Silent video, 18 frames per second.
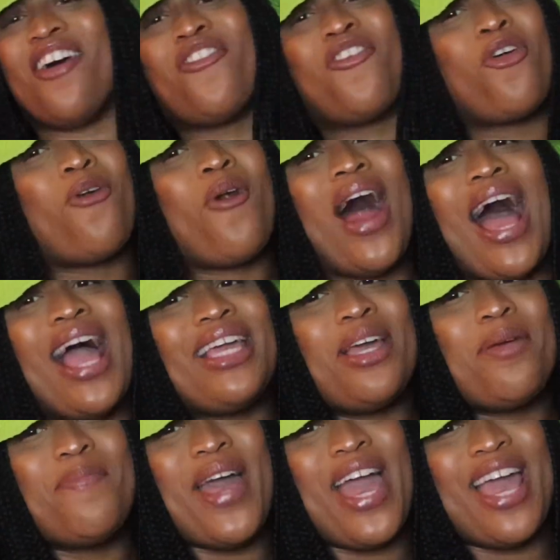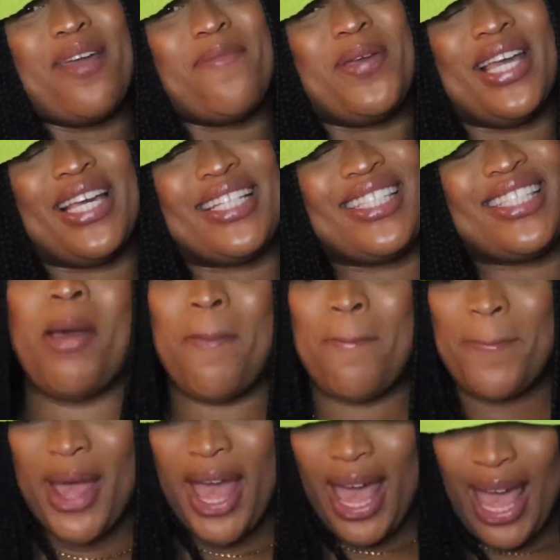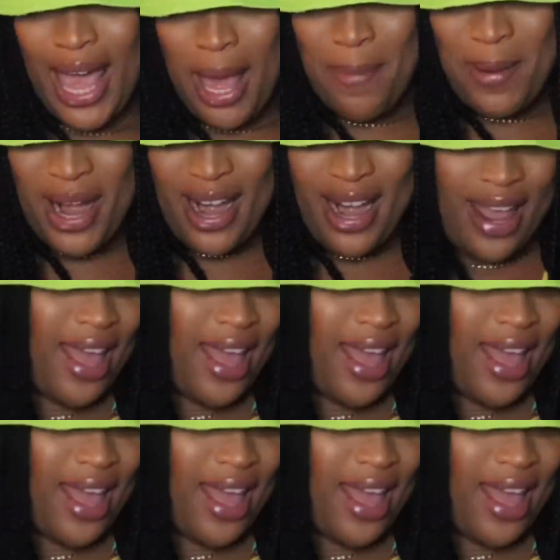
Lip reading: of crying babies. Baby